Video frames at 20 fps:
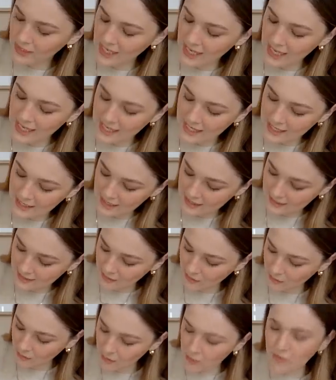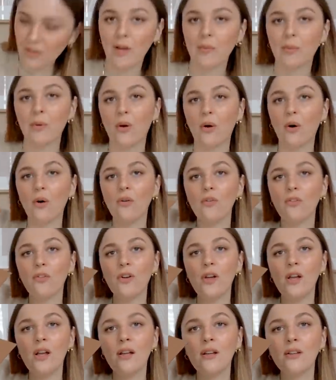take this long strap off,
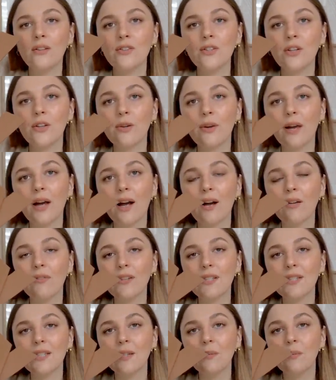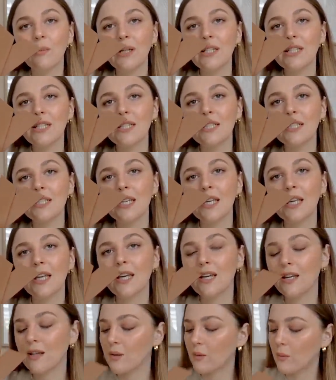so you have these little buttons
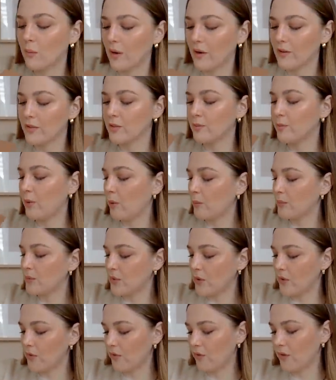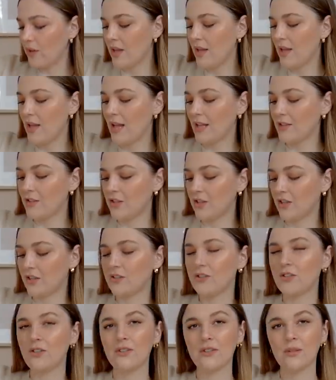here where it just pops off, and
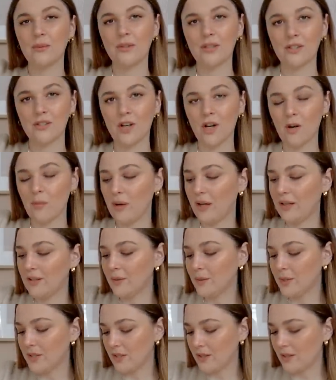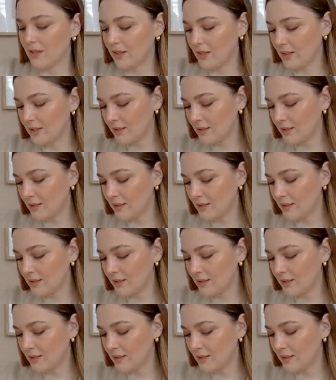just use it with the top handle, which I think